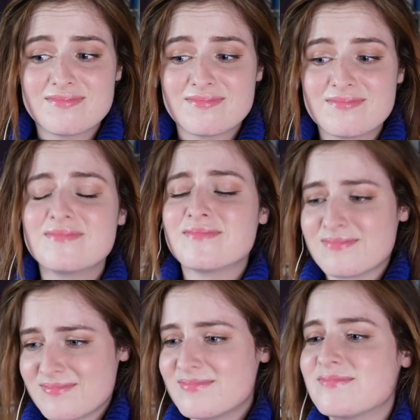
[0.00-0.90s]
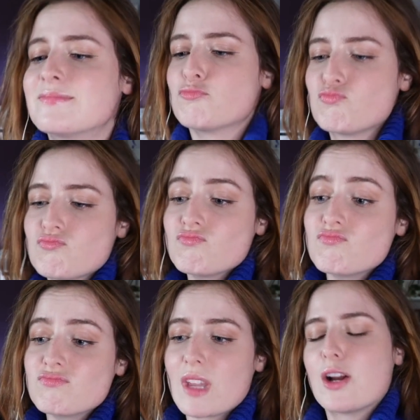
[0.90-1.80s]
I can do this all
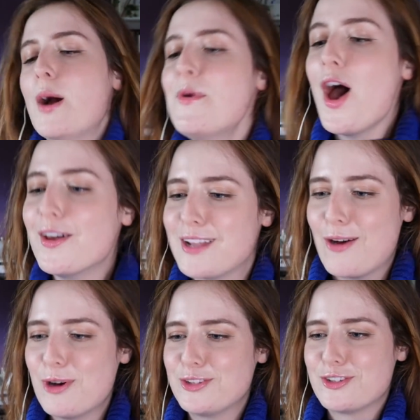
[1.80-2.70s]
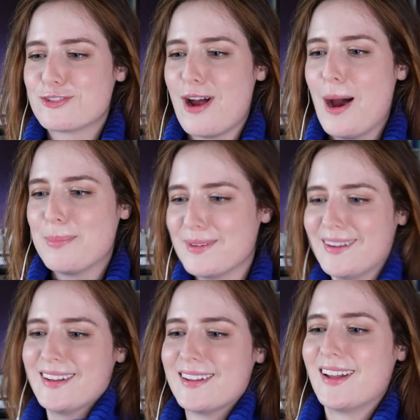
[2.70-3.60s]
day. Come on, I want to drop. Back it
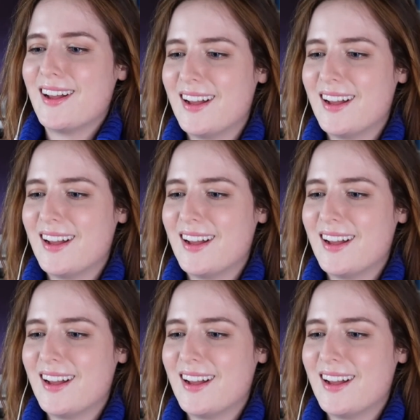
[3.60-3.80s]
up, back it